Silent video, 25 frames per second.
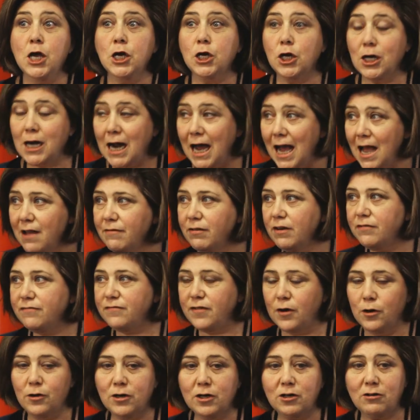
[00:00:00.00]
could I have a
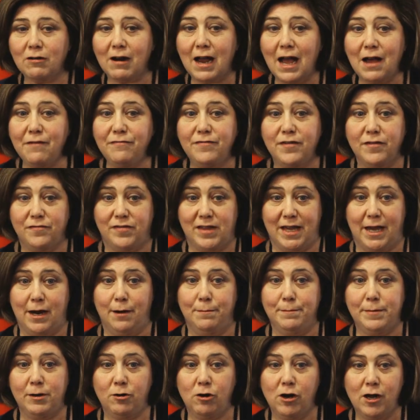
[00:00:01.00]
photograph of the
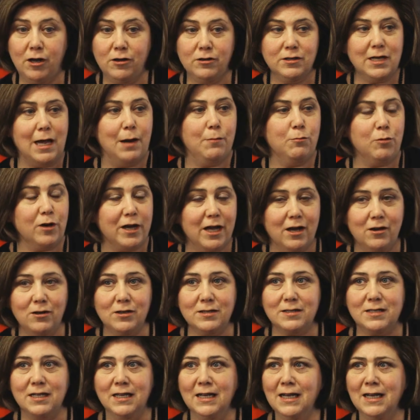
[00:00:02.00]
embryo, embryos?